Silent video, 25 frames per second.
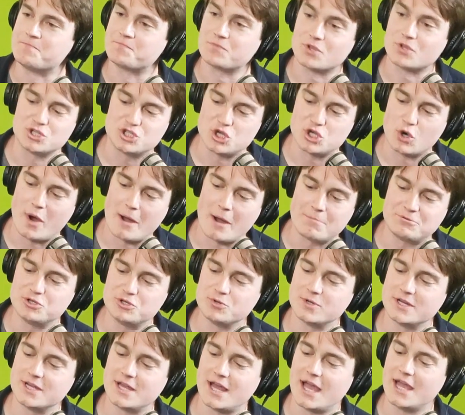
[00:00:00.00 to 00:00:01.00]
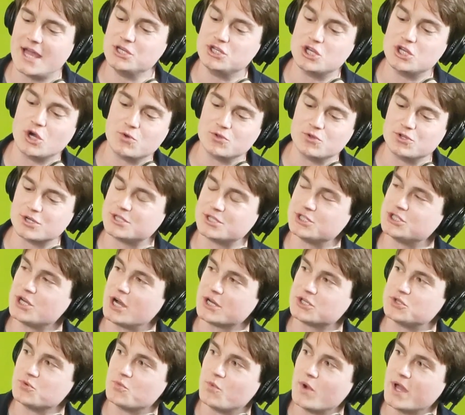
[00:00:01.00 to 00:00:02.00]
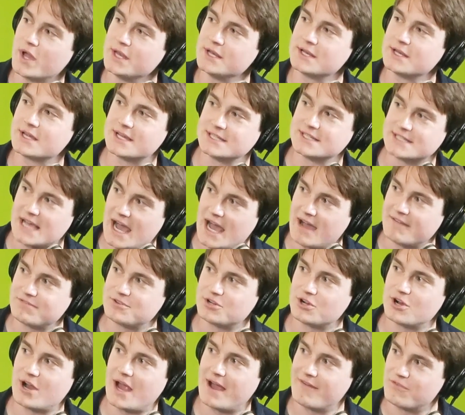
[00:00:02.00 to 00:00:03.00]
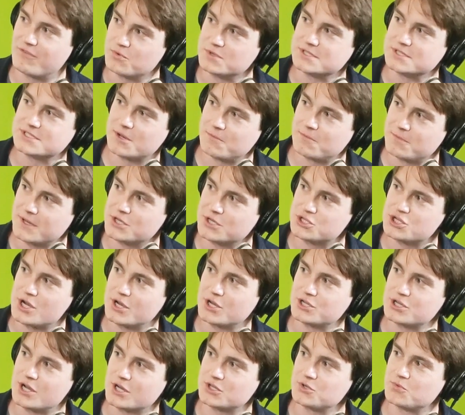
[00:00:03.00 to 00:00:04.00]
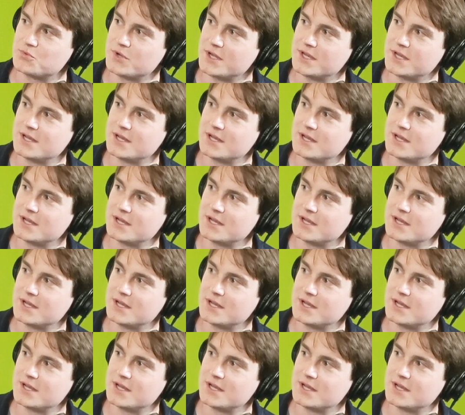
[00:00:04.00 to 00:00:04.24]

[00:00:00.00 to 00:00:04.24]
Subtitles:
Show up to it and don't look to talk to Win because after everyone's going to be trying to talk to Win.